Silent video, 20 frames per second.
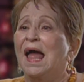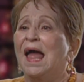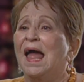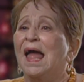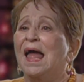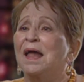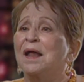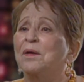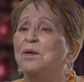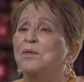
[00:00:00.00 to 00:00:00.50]

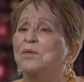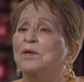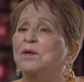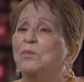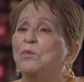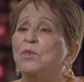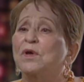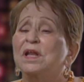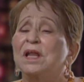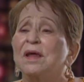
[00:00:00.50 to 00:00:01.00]
And
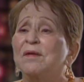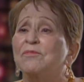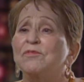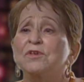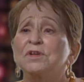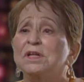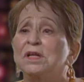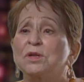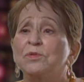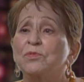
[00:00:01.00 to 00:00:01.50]
we
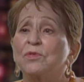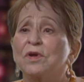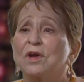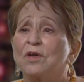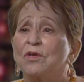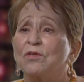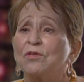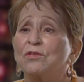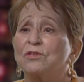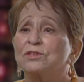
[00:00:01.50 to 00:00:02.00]
never did
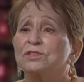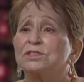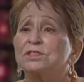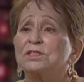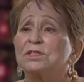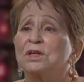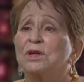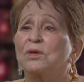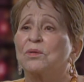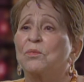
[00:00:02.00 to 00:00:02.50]

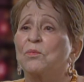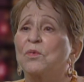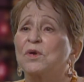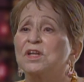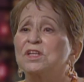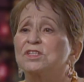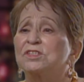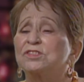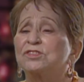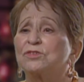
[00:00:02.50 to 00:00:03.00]
rehearse.
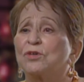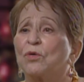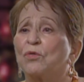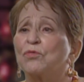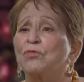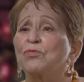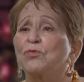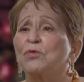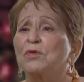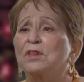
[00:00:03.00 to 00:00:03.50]
We just
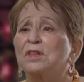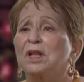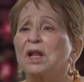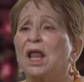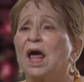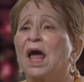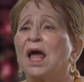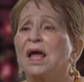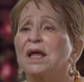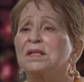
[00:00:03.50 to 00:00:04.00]
go through the
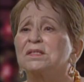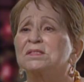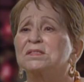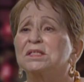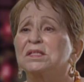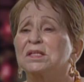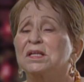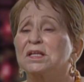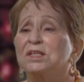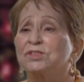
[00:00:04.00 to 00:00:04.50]

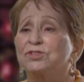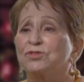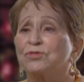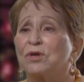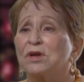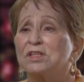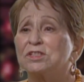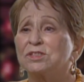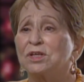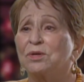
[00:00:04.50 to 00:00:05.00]
lines in his
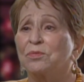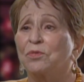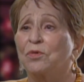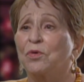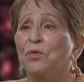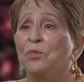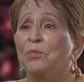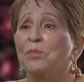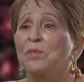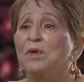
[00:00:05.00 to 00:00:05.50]
dressing
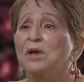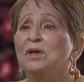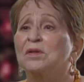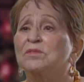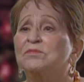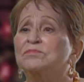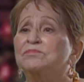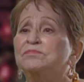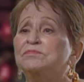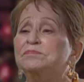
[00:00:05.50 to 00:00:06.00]
room.
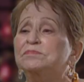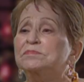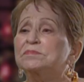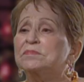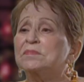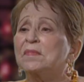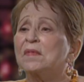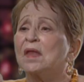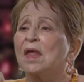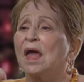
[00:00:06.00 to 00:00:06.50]

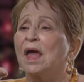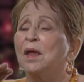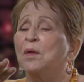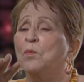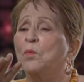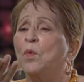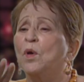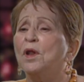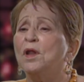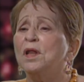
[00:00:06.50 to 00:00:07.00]

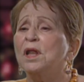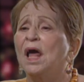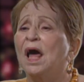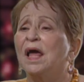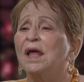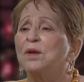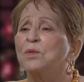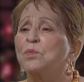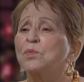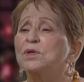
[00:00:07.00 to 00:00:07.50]
And one
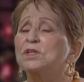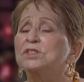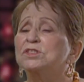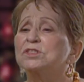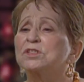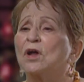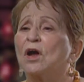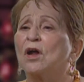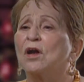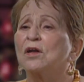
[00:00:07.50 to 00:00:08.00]
night we
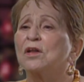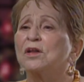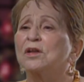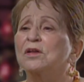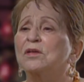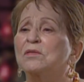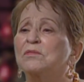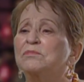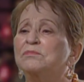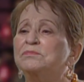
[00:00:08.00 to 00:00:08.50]

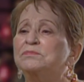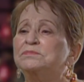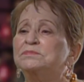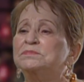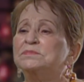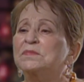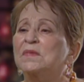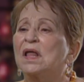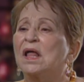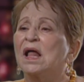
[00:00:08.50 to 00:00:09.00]
started,
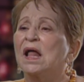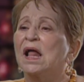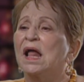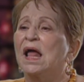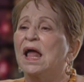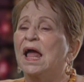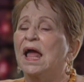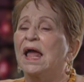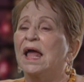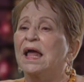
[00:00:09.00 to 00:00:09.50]

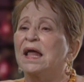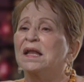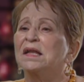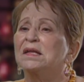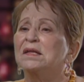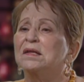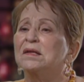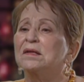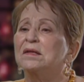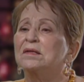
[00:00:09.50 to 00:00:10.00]

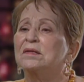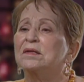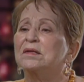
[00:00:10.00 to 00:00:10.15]
and uh,